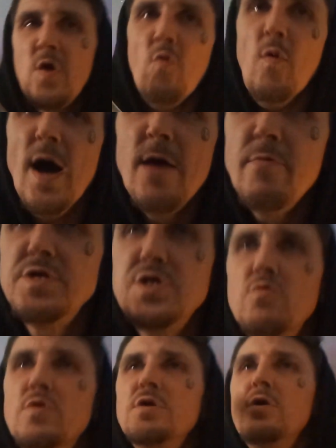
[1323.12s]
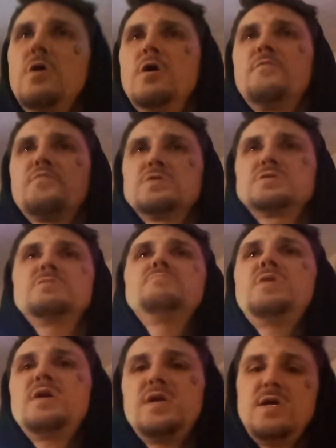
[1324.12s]
why would you want to offer
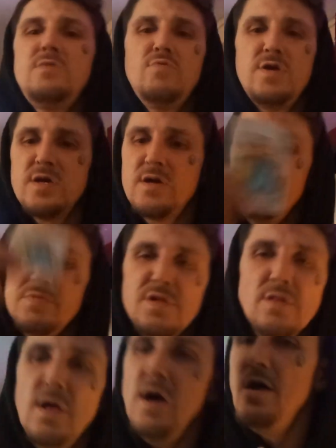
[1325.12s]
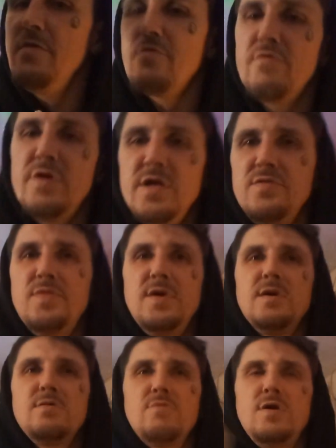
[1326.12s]
somebody, when it comes to love or
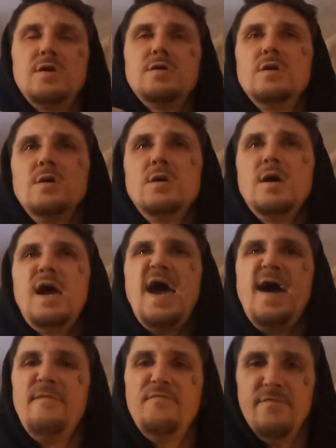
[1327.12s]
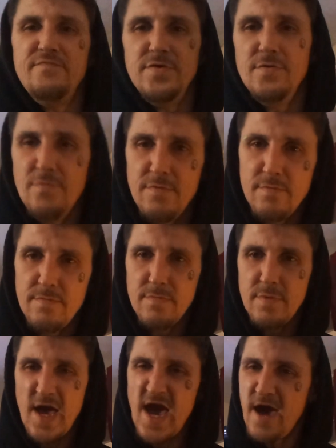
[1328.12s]
anything, right, half of you,
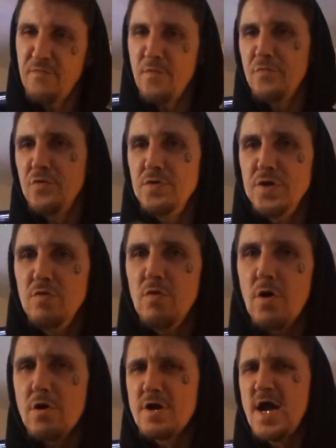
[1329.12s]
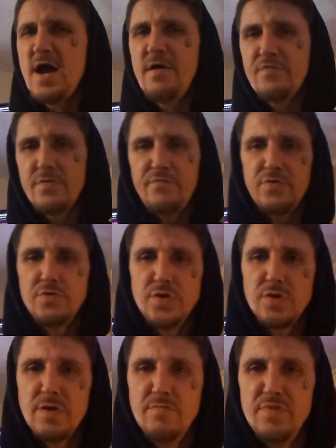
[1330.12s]
half of who you are, half of who
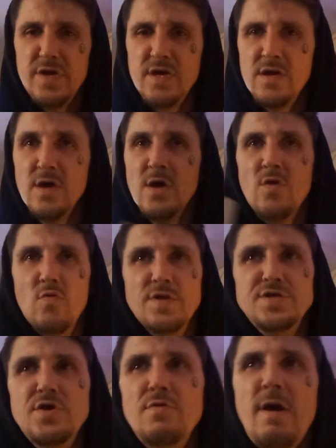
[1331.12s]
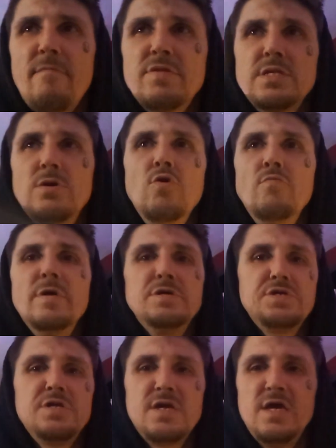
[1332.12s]
you can be, when you have so
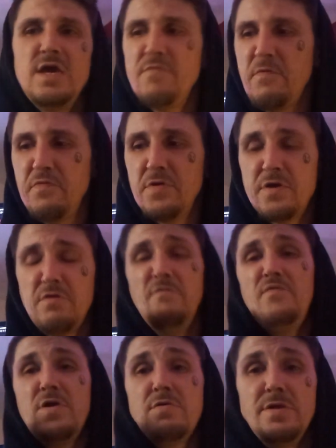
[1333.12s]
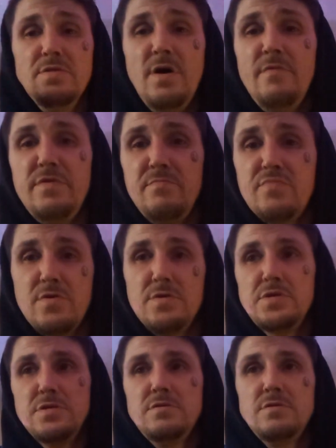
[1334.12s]
much to give? I feel like you're a very loving
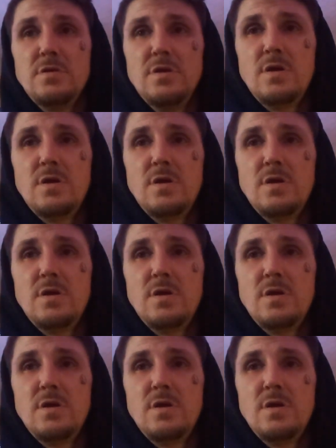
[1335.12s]
person.